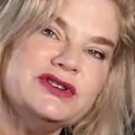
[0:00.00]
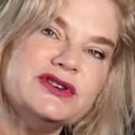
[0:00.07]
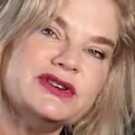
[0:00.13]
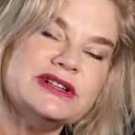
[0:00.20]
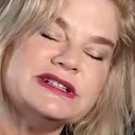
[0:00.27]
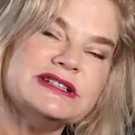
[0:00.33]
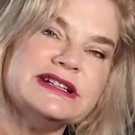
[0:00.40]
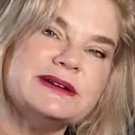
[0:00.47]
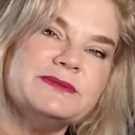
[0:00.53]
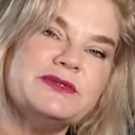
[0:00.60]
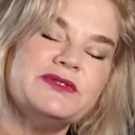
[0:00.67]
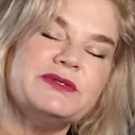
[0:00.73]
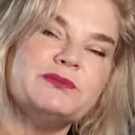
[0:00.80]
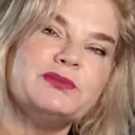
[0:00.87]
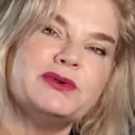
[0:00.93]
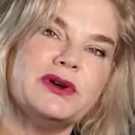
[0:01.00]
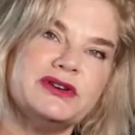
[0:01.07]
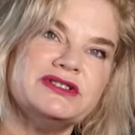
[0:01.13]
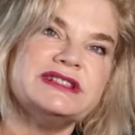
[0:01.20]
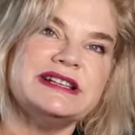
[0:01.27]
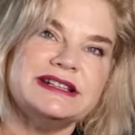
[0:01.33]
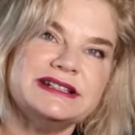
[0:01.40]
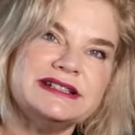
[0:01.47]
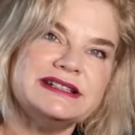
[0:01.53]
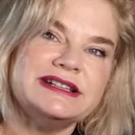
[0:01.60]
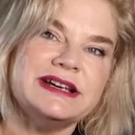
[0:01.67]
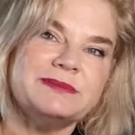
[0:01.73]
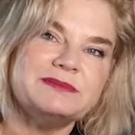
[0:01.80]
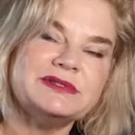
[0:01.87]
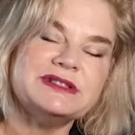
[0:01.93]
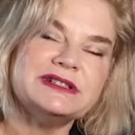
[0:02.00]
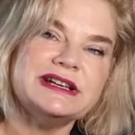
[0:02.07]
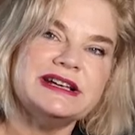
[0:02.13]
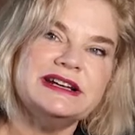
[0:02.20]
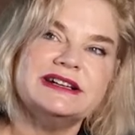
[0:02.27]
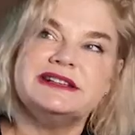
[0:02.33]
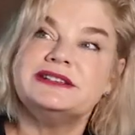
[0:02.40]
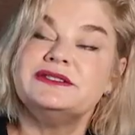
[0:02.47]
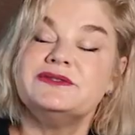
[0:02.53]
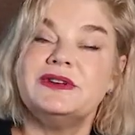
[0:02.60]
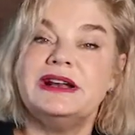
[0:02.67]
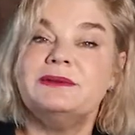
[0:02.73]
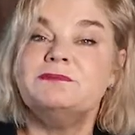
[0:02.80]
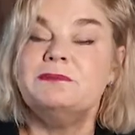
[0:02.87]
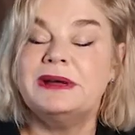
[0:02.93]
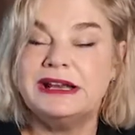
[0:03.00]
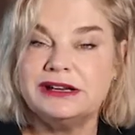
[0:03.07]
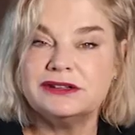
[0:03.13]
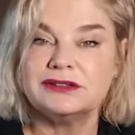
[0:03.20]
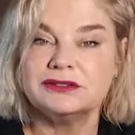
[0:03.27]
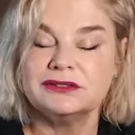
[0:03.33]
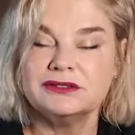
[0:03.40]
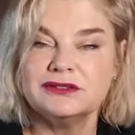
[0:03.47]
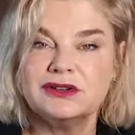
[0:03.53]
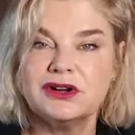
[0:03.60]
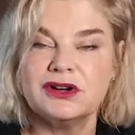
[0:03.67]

to look at some of the process steps in a developmental